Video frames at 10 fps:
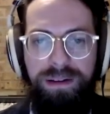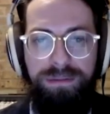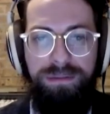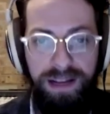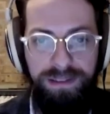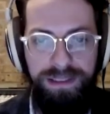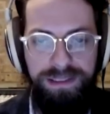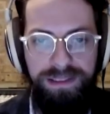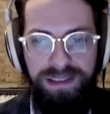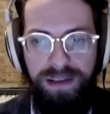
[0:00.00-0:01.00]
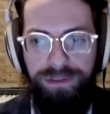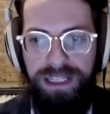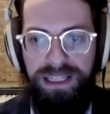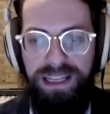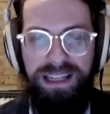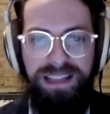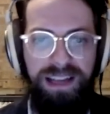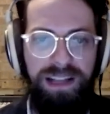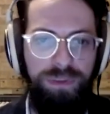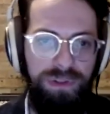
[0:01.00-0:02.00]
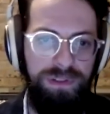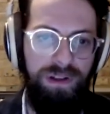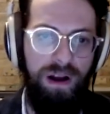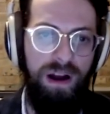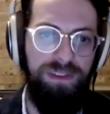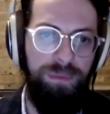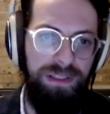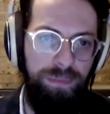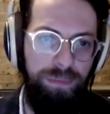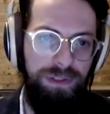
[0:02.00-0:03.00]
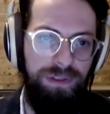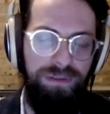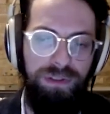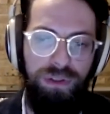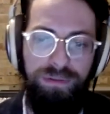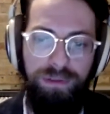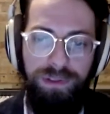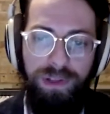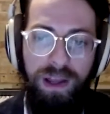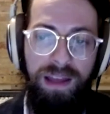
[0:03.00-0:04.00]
violence and suffering, and is answered with this cosmic depiction of the universe